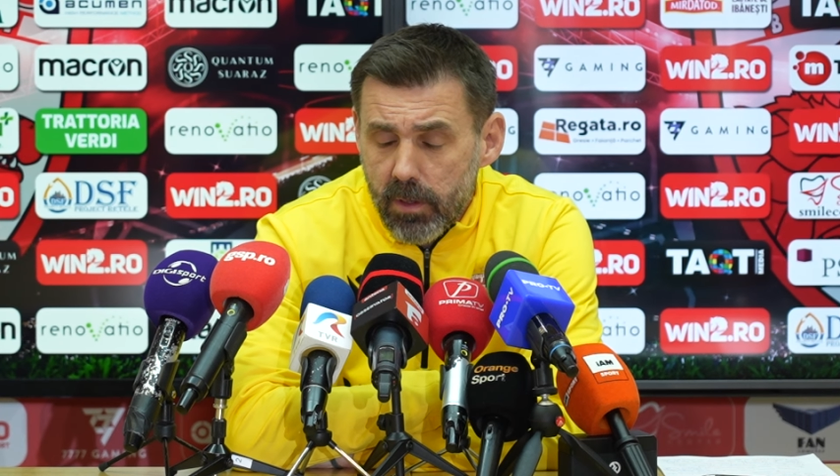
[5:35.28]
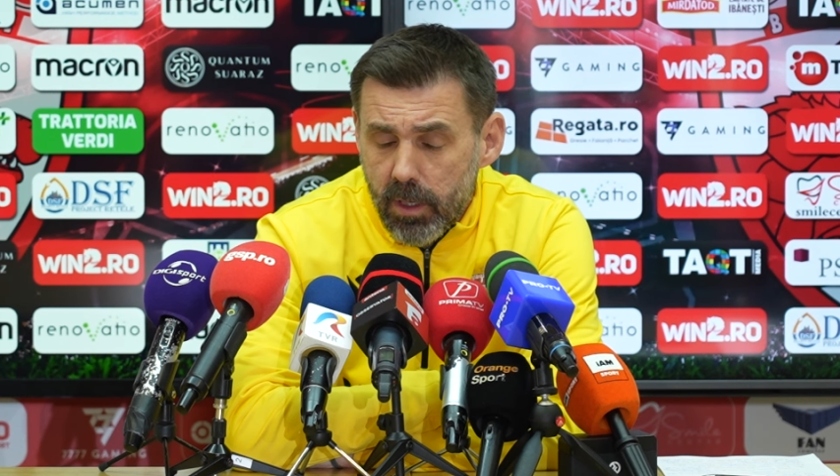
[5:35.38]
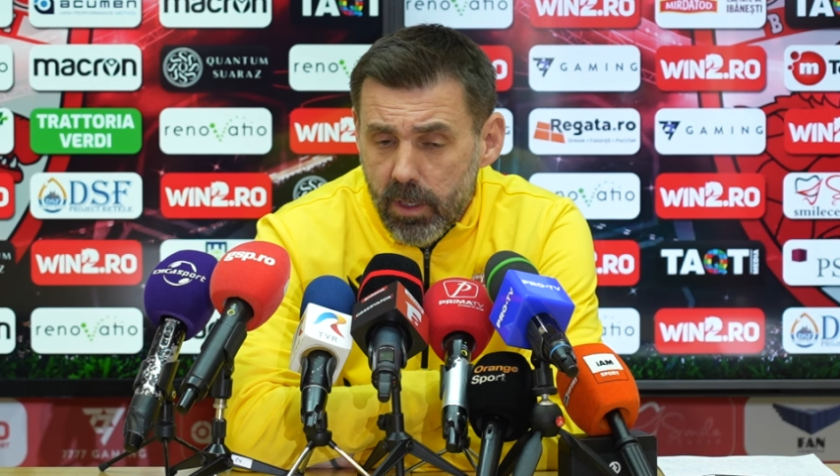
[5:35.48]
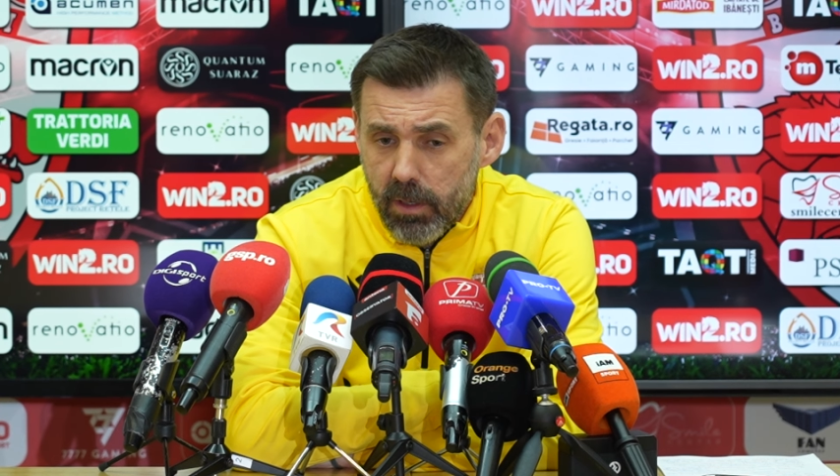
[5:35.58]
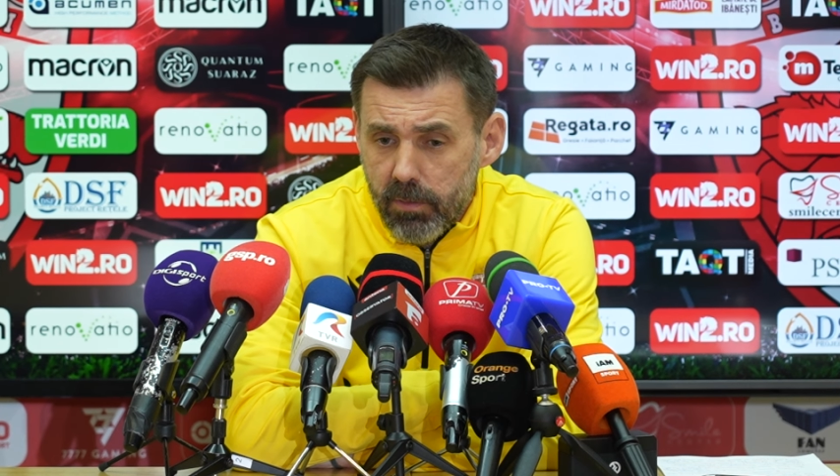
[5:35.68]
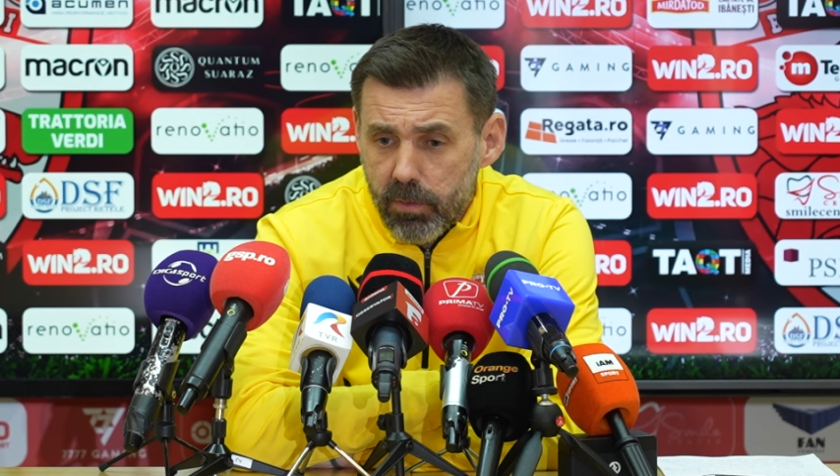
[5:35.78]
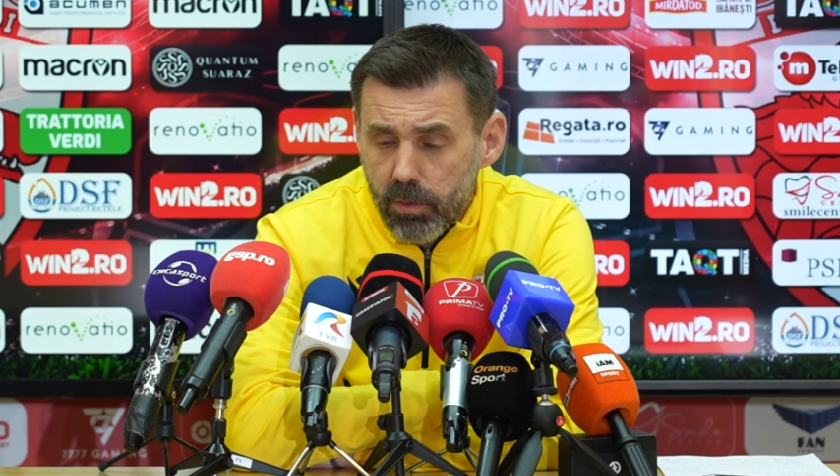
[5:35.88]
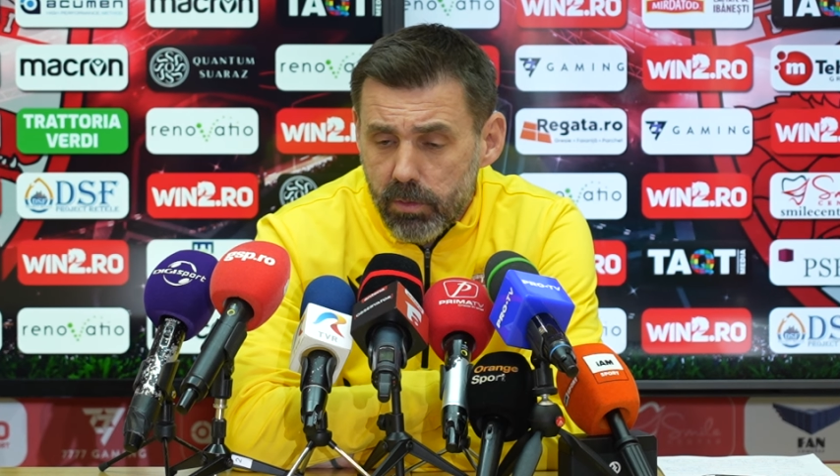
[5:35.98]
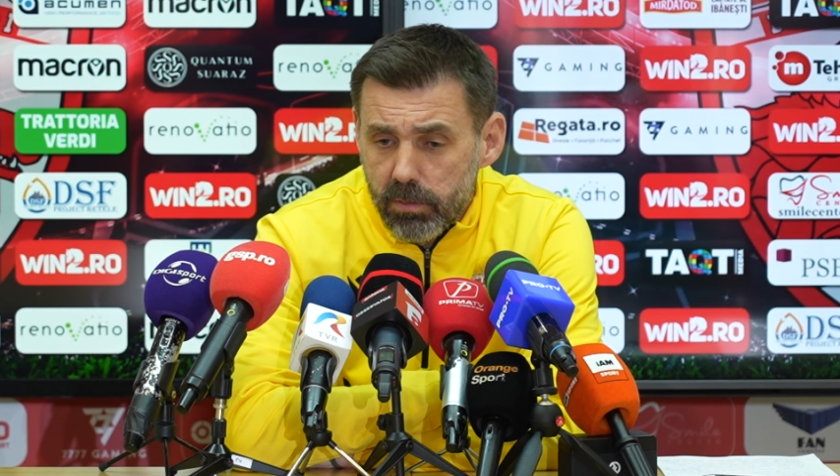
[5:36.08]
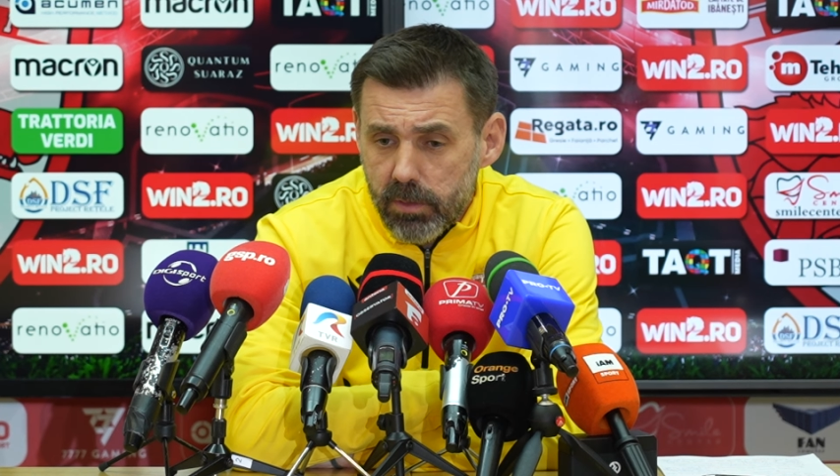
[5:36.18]
They have
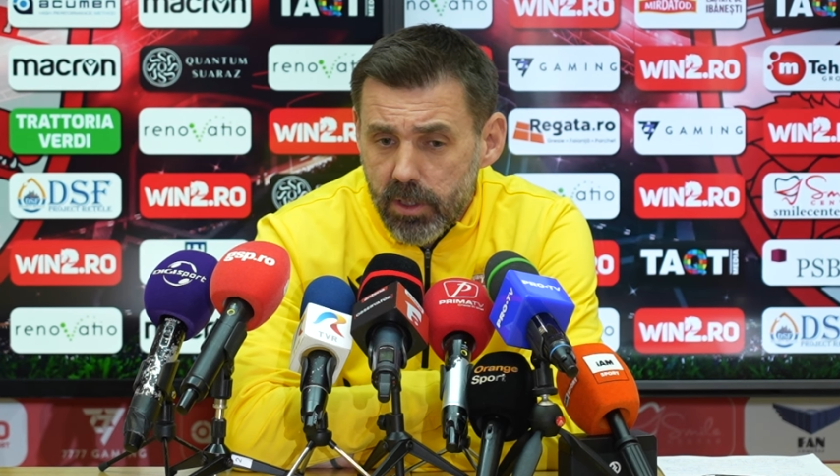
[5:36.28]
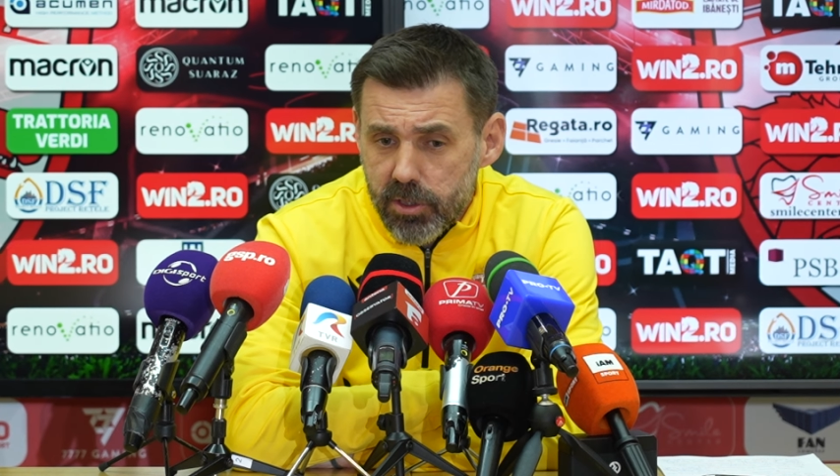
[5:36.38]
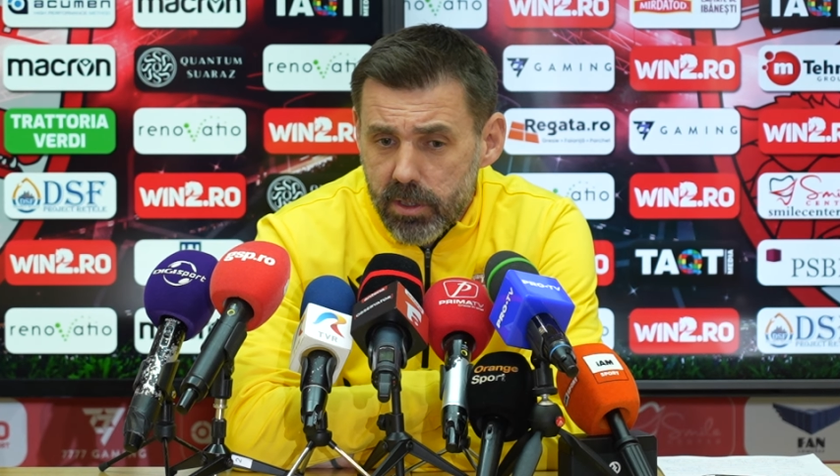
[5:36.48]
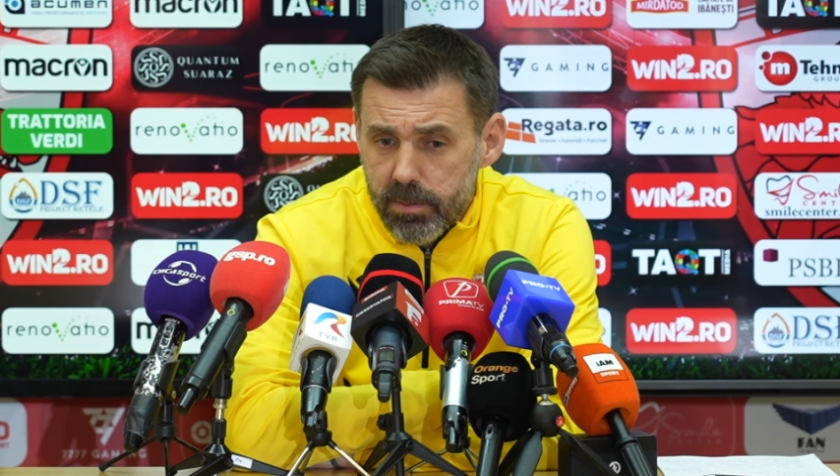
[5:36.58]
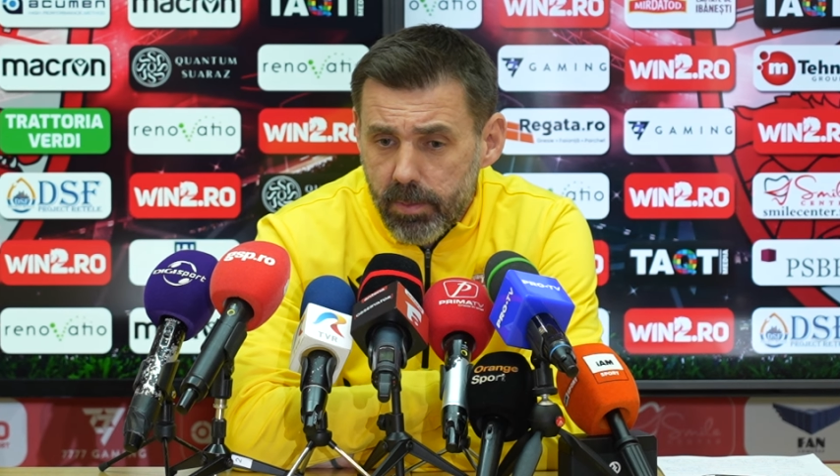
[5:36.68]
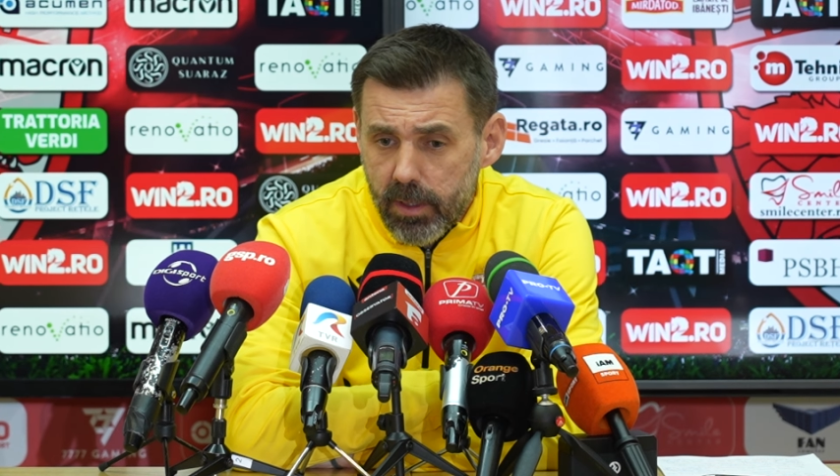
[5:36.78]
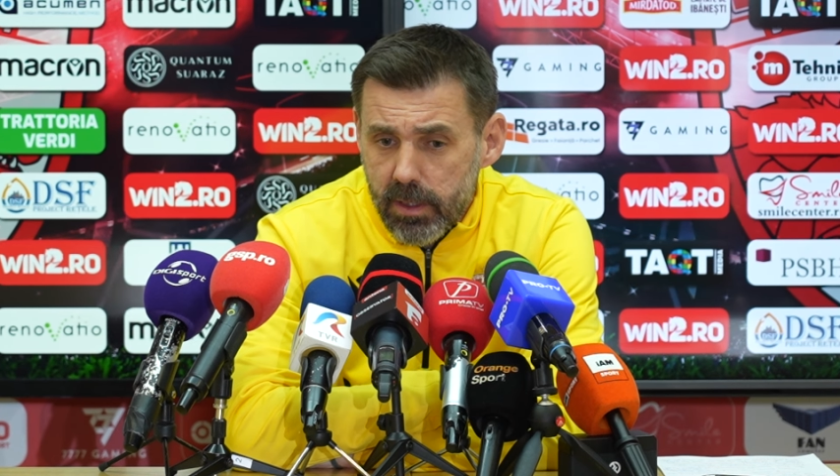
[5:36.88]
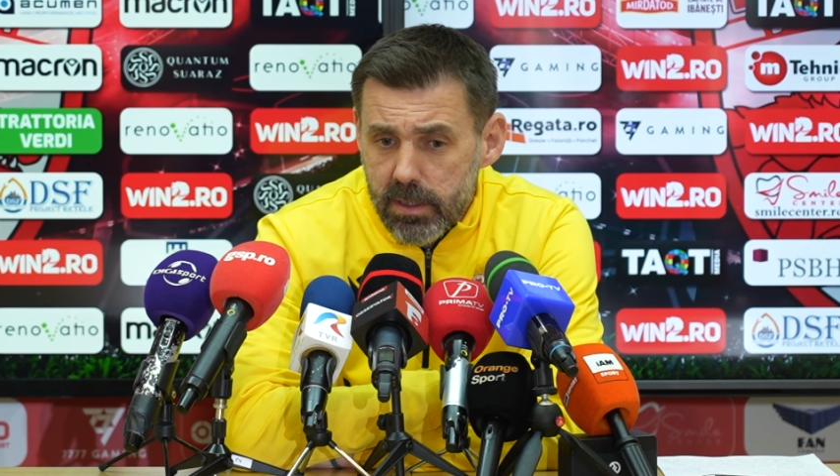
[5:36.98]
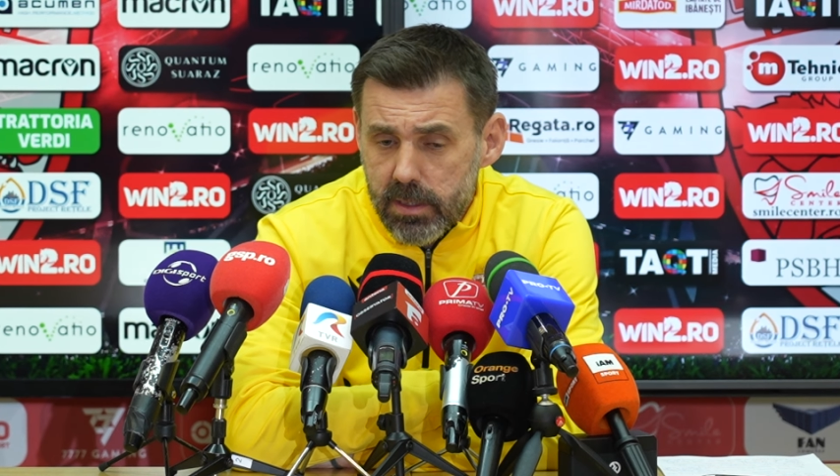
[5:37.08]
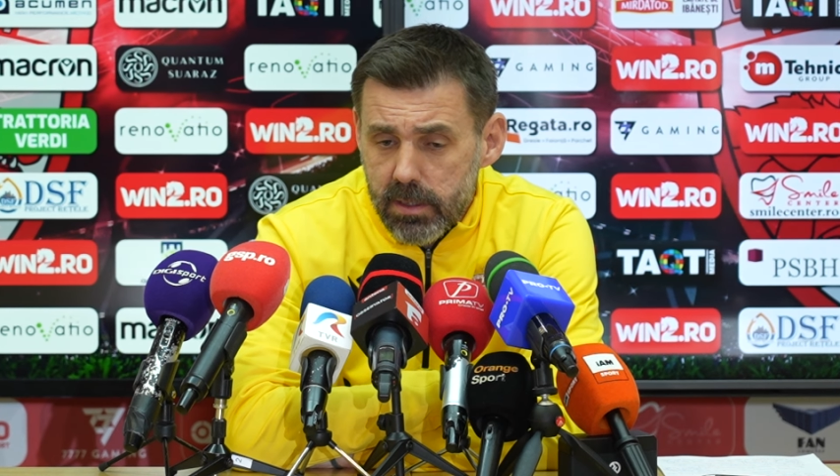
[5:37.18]
few dangerous
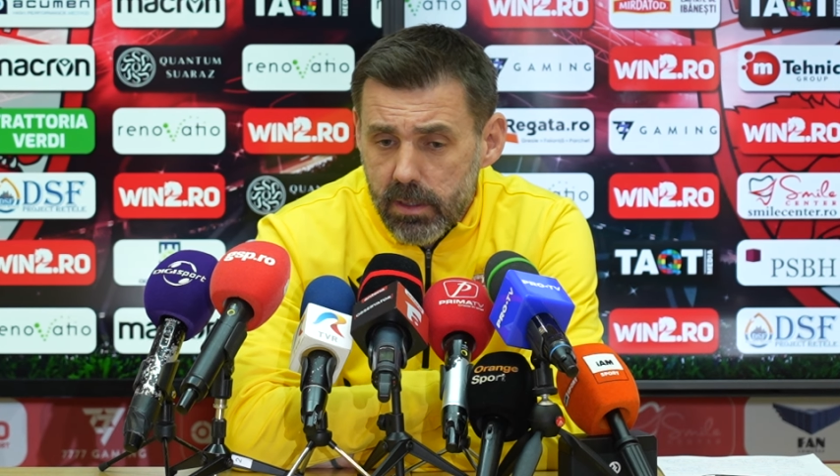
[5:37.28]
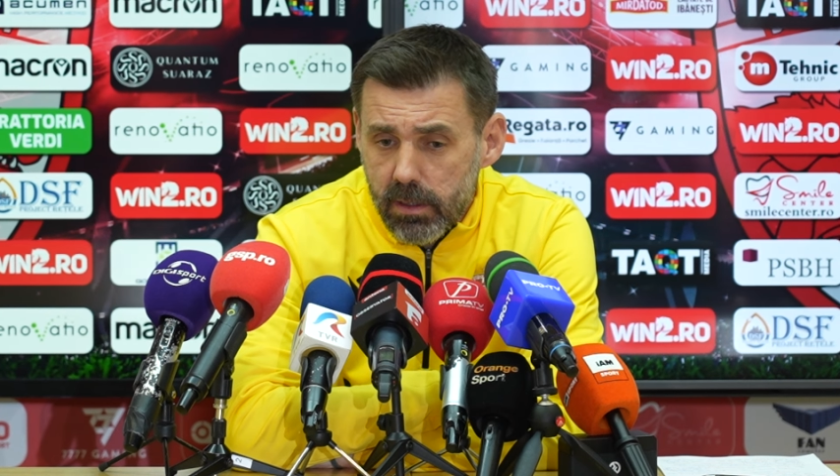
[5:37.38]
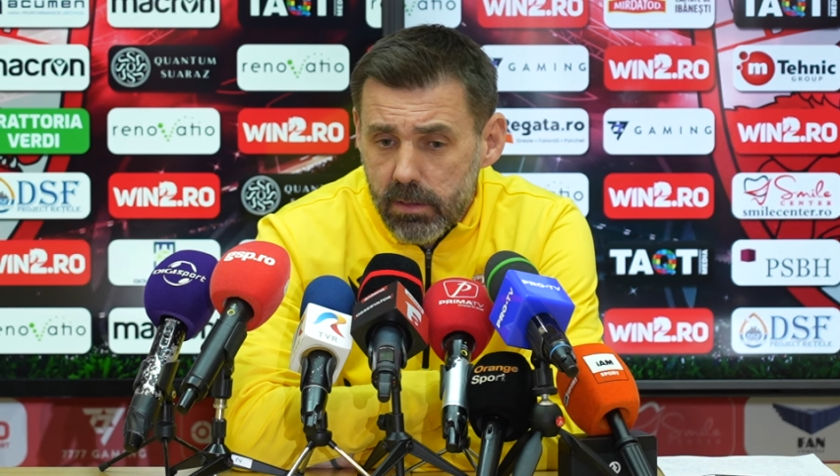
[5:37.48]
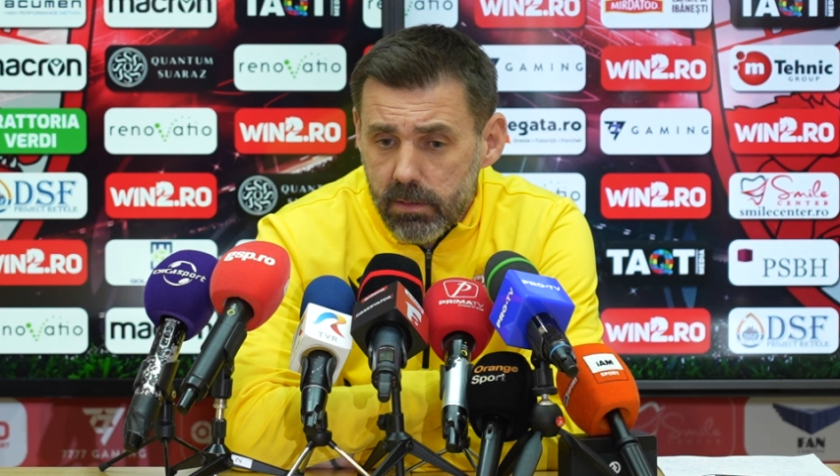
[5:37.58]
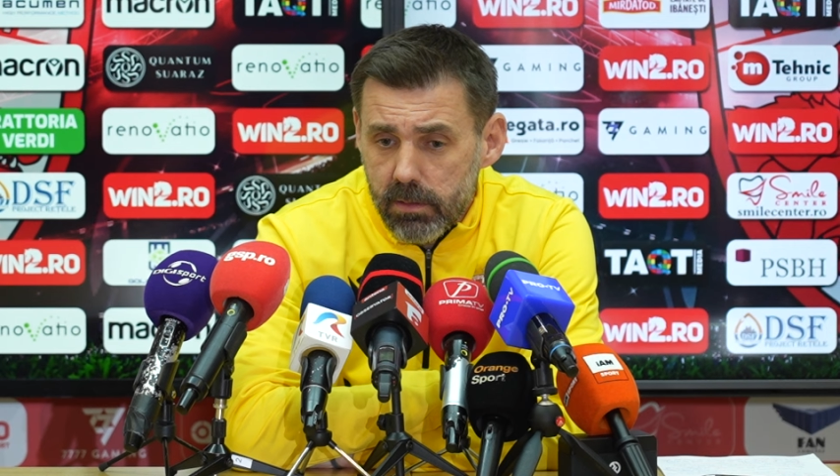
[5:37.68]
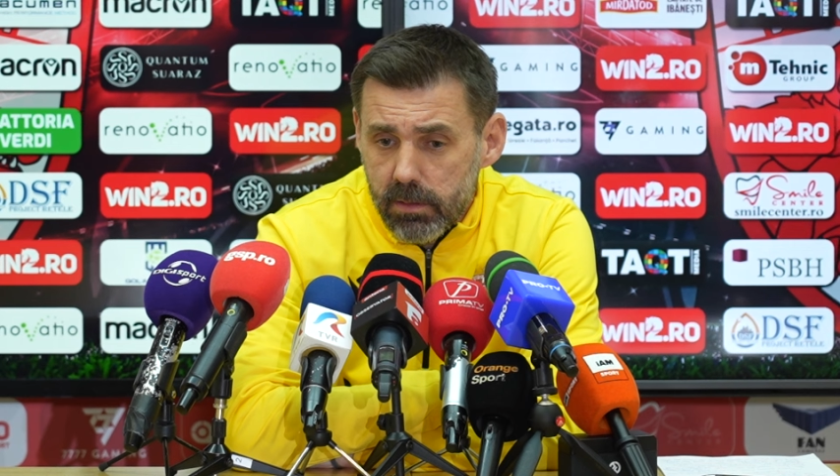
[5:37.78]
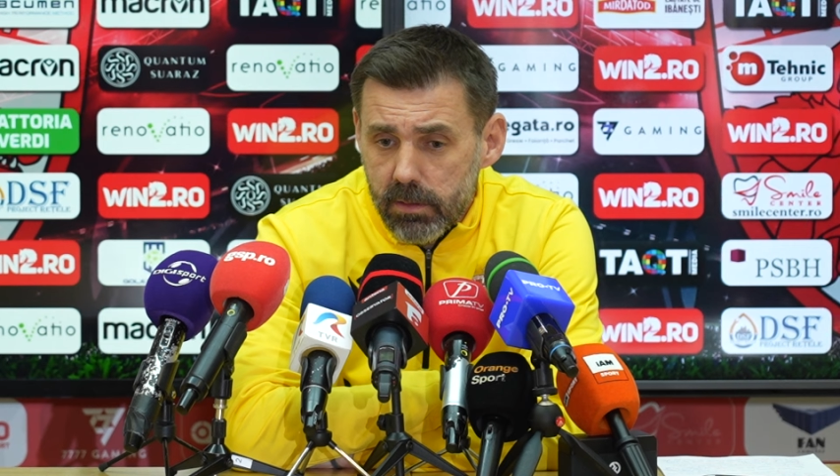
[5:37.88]
players and.